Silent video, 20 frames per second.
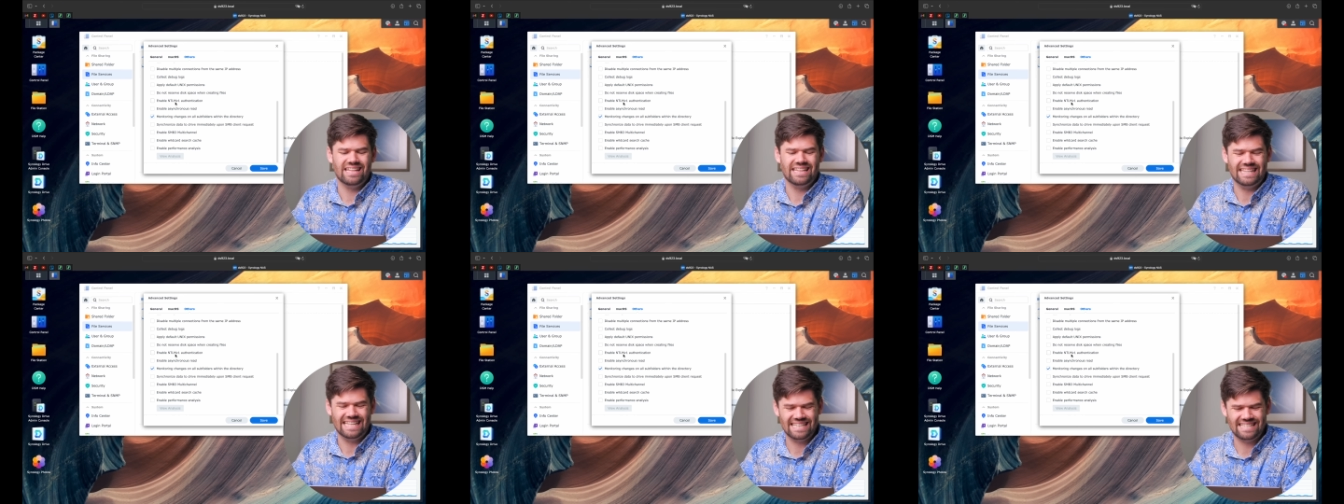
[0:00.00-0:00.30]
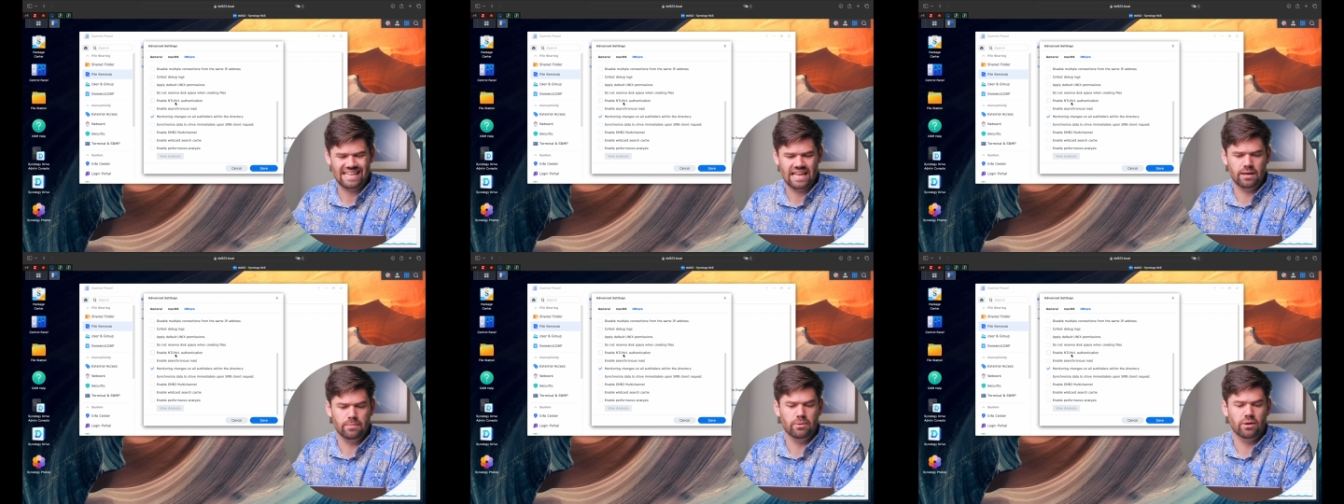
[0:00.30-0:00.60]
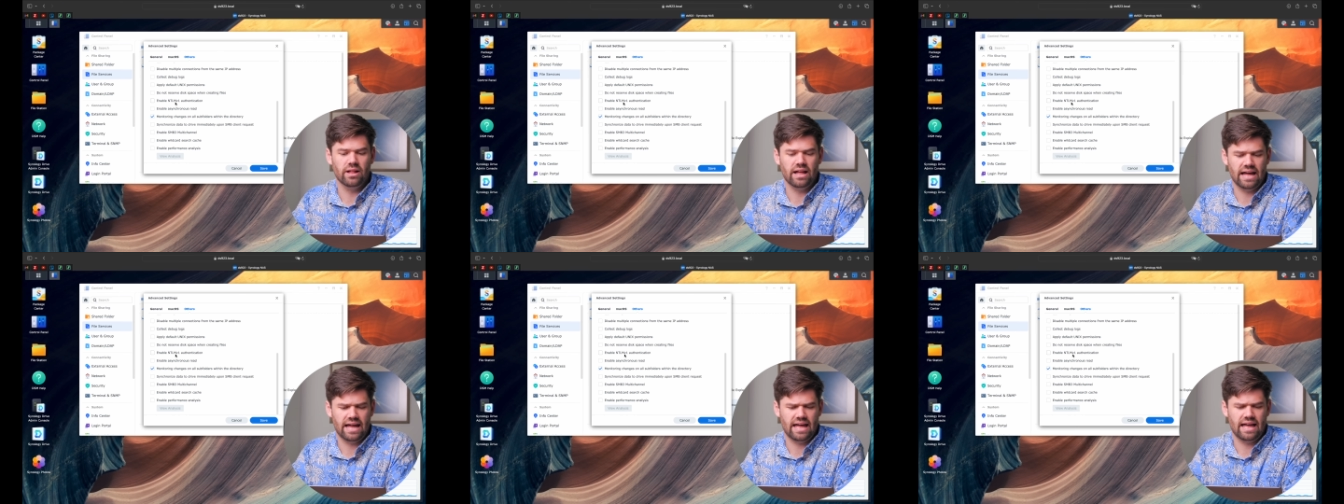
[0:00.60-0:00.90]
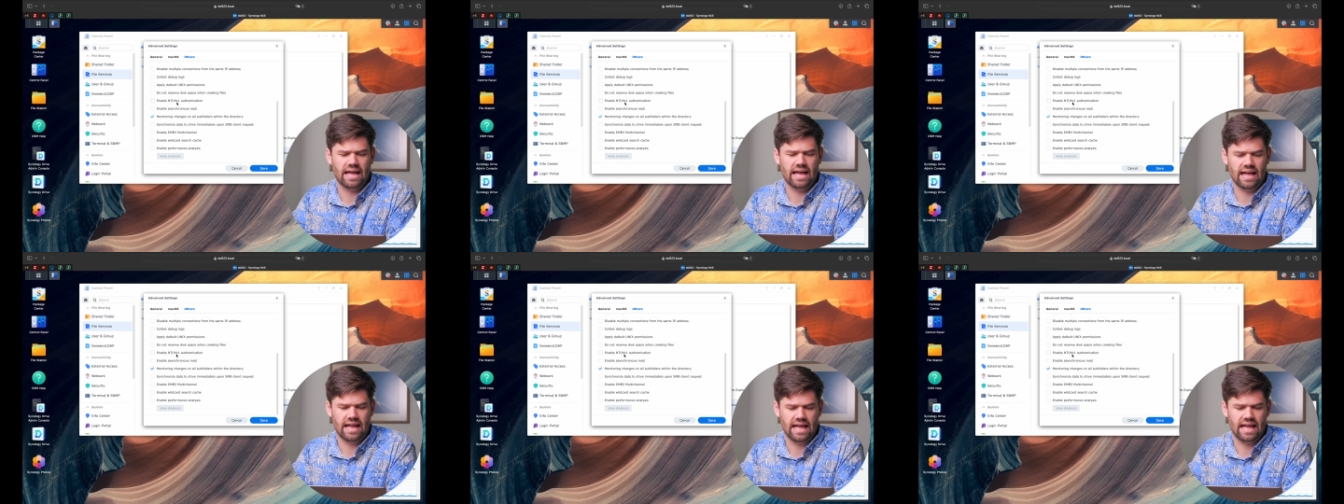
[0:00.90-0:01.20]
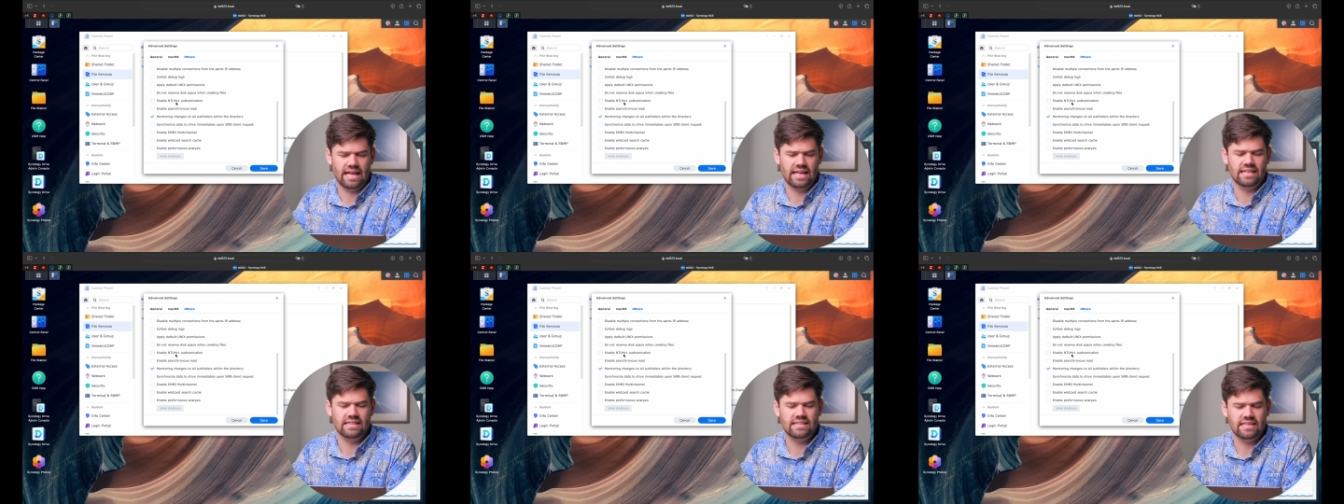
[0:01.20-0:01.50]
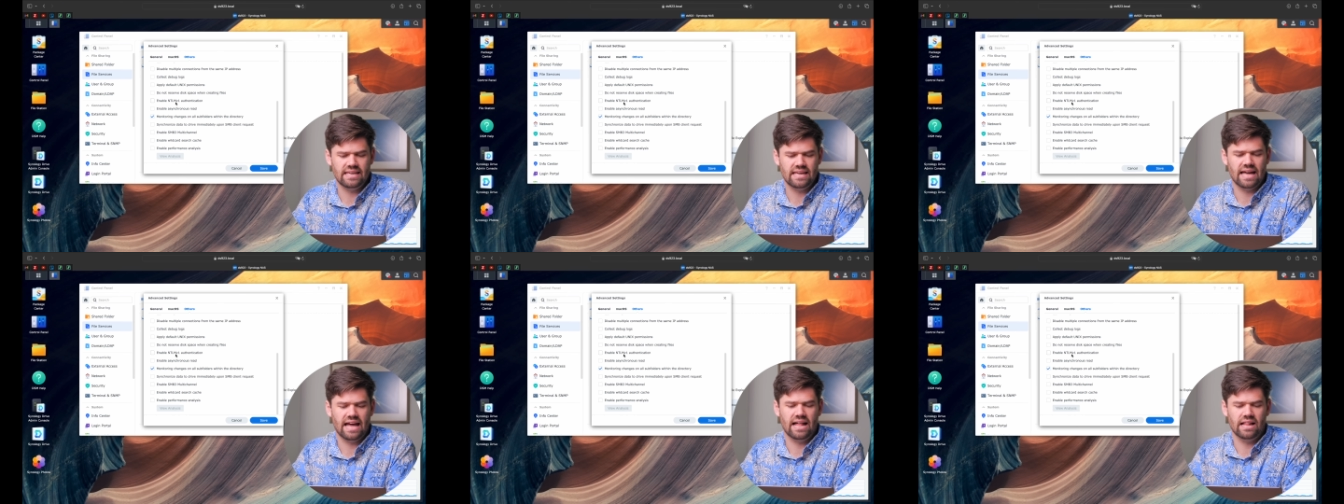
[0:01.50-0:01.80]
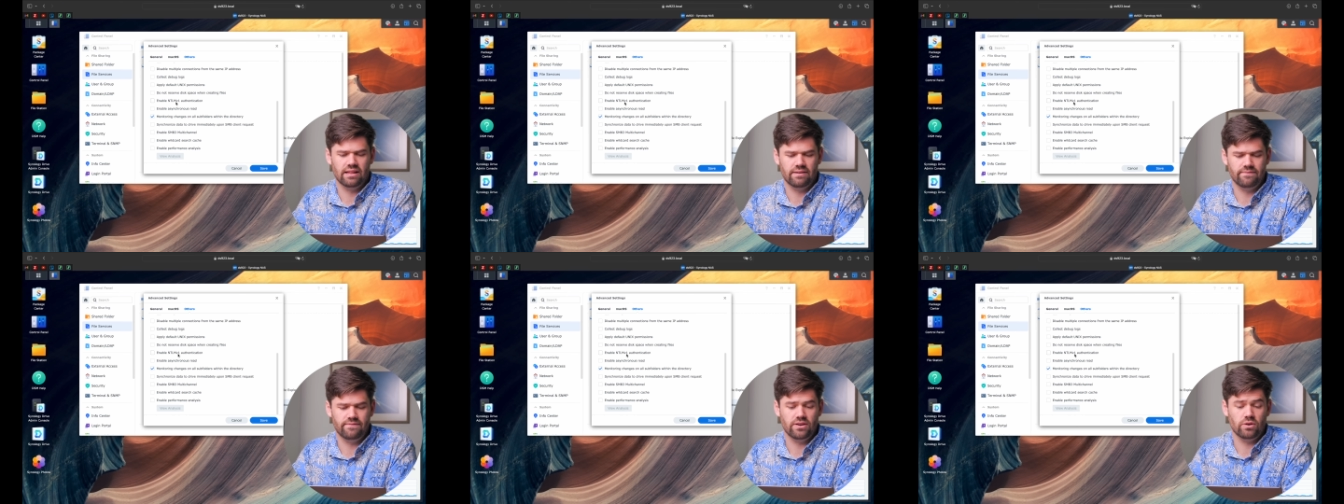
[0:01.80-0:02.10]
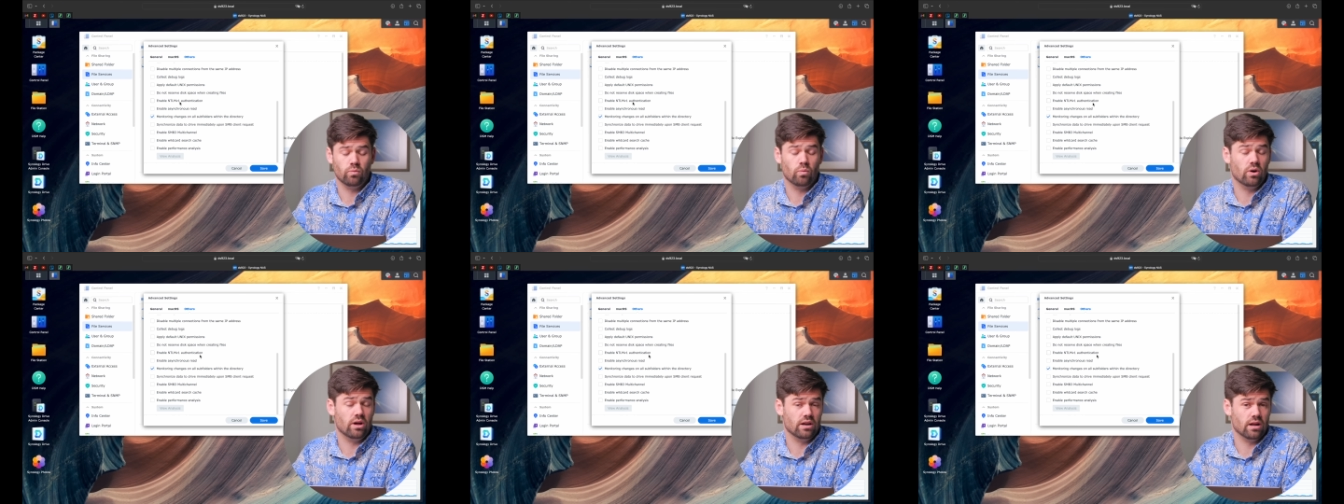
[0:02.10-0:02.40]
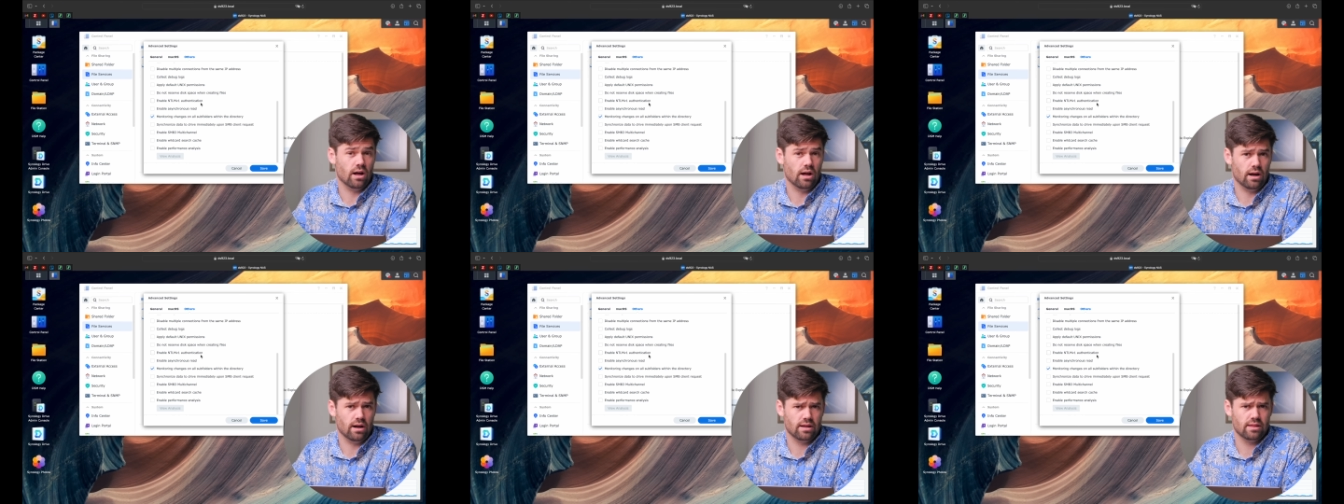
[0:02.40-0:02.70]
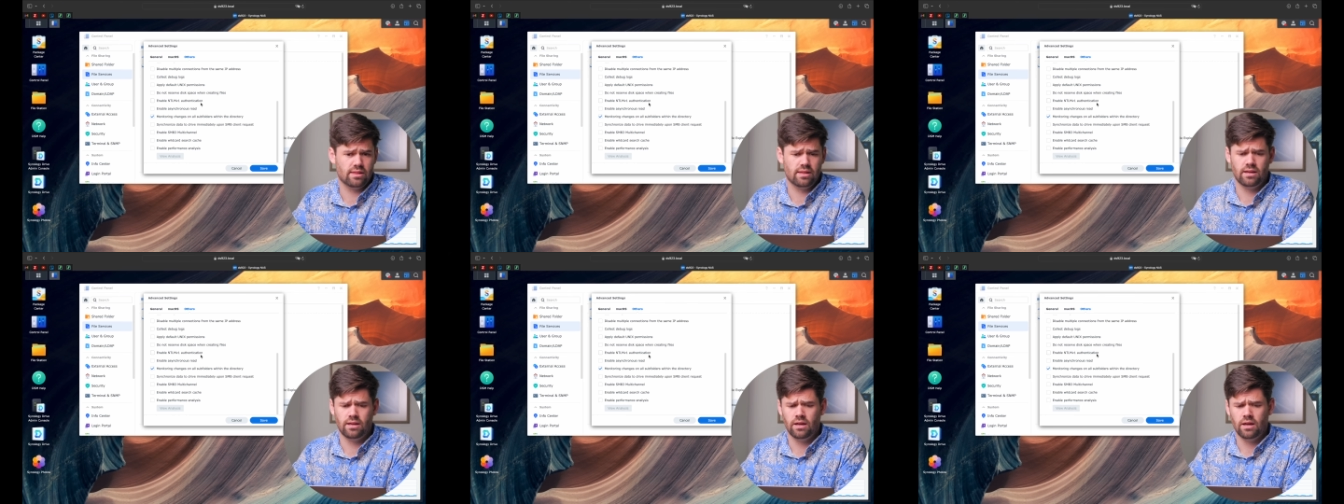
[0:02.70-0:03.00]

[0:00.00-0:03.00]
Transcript: disable NTLMV1 auth.